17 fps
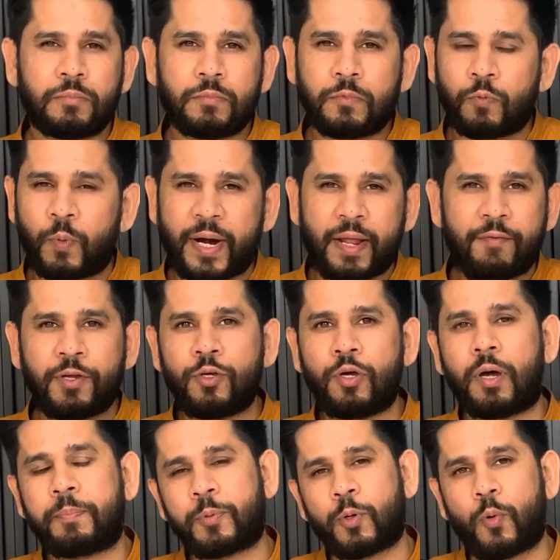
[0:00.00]
whatever
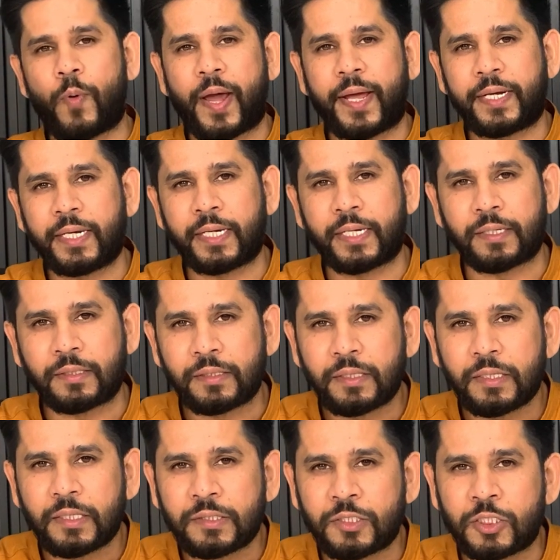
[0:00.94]
you are
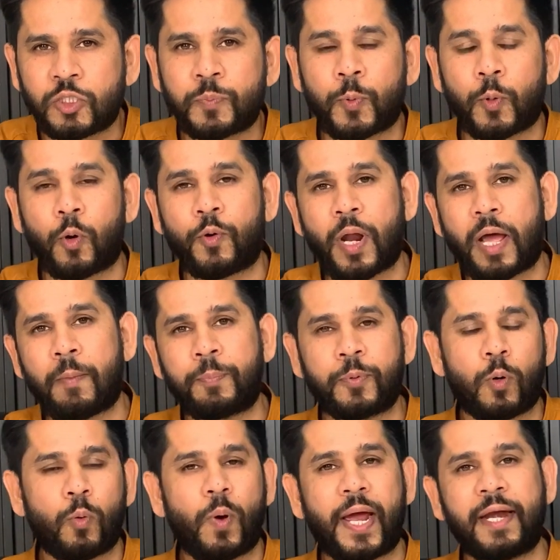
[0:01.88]
providing, just
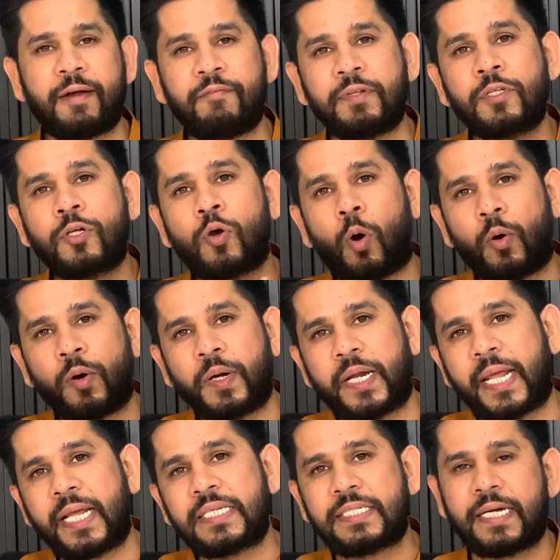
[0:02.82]
provide with
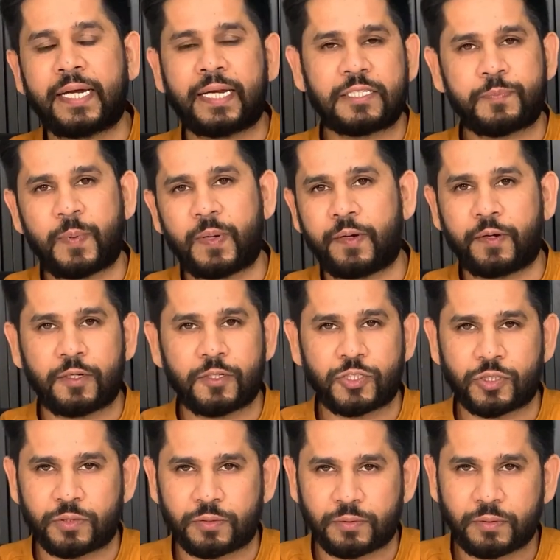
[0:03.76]
context and
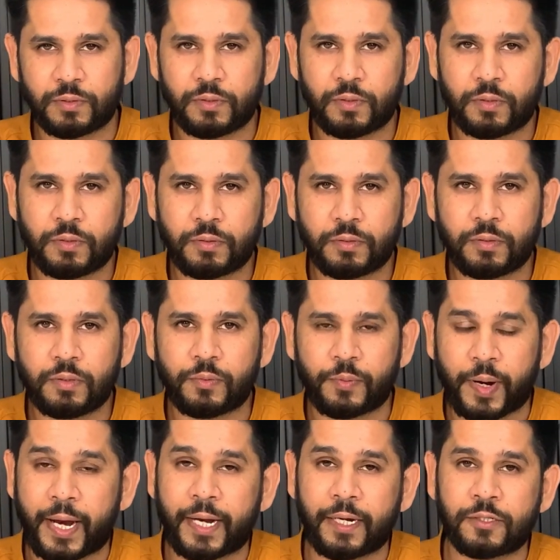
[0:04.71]
explanation,
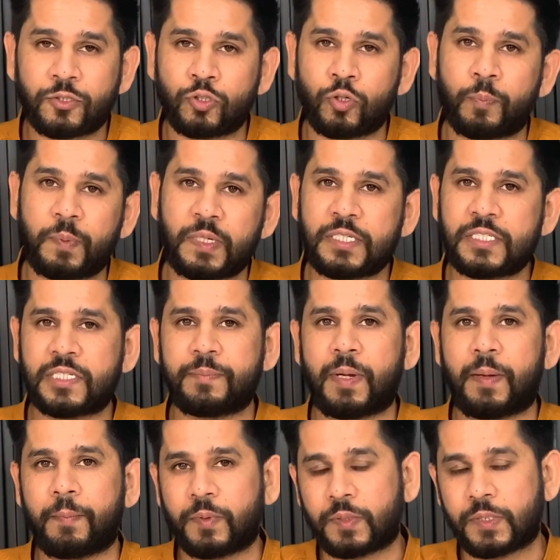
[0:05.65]
right? So please
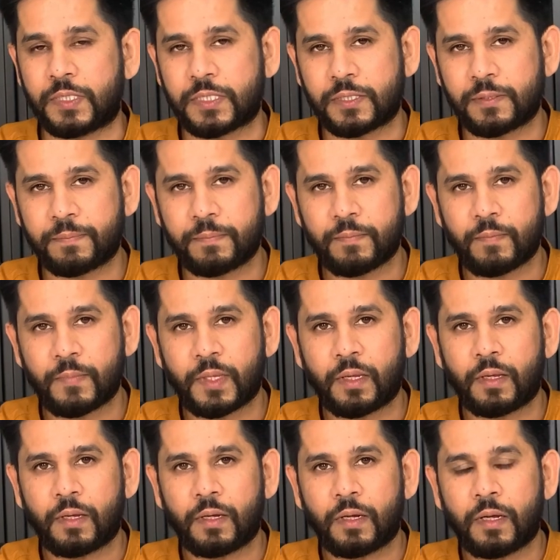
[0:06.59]
remember this.
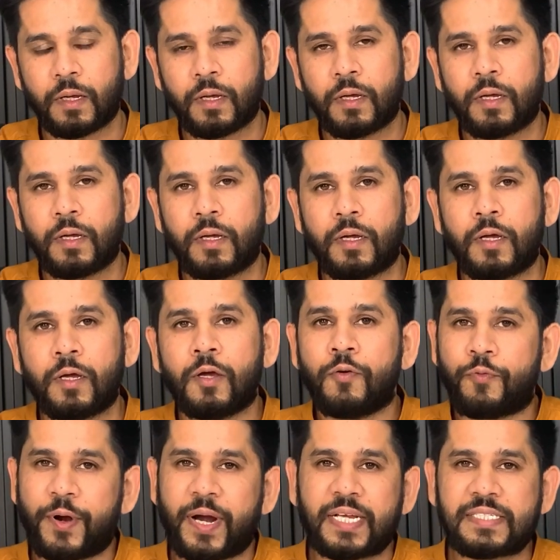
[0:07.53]

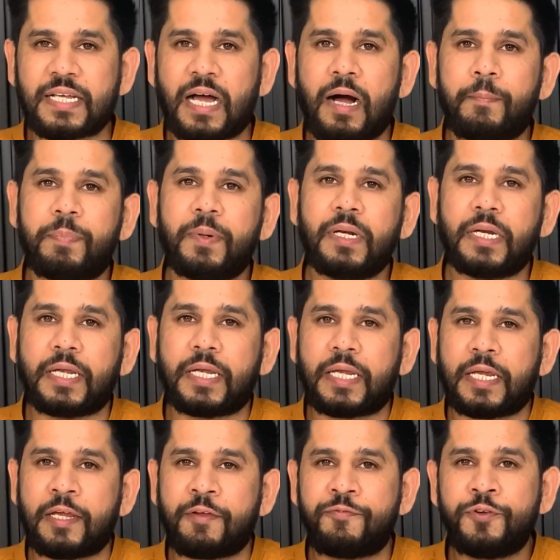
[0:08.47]
For example,
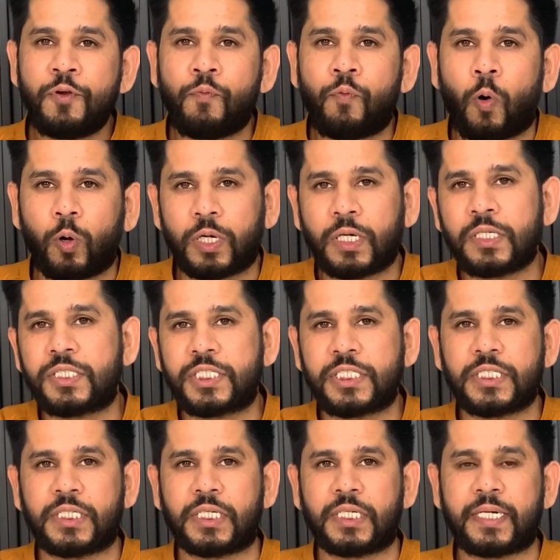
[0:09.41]
if you
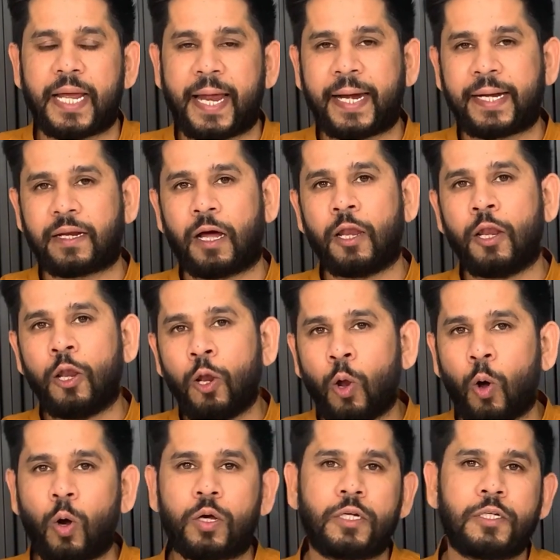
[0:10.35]
volunteered at a
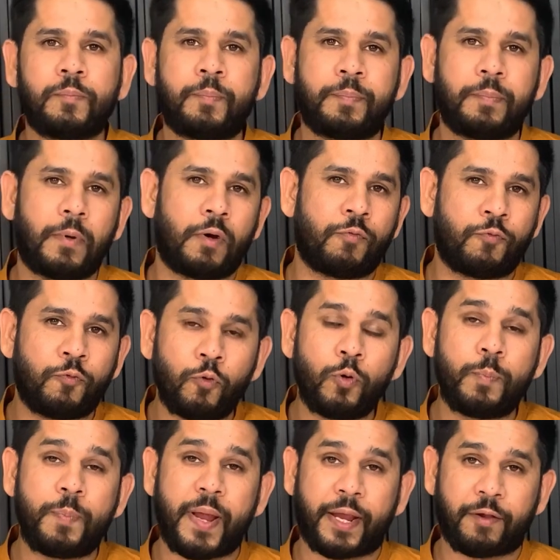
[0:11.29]
local
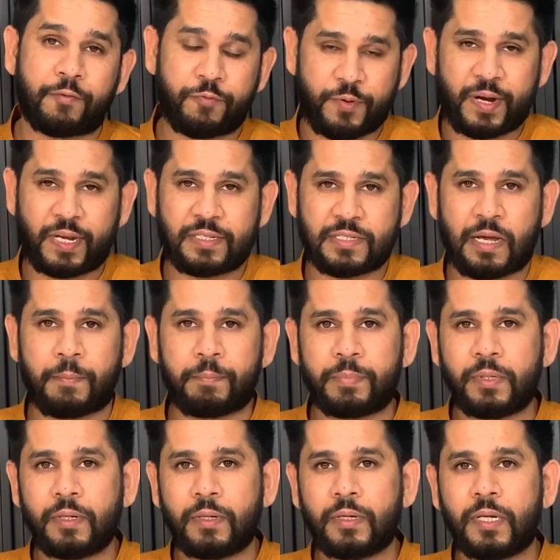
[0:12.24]
food bank, for
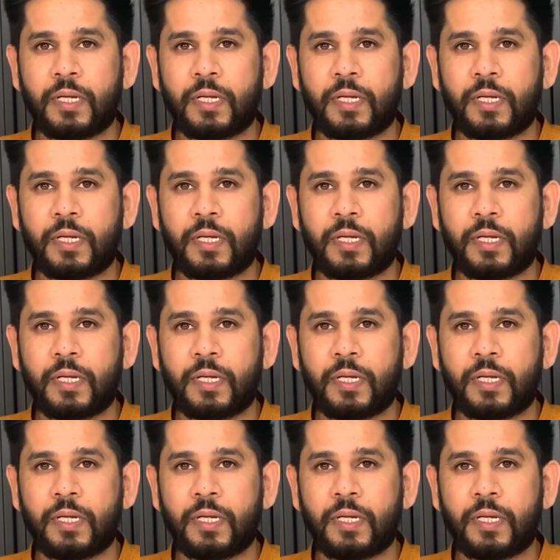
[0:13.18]
example,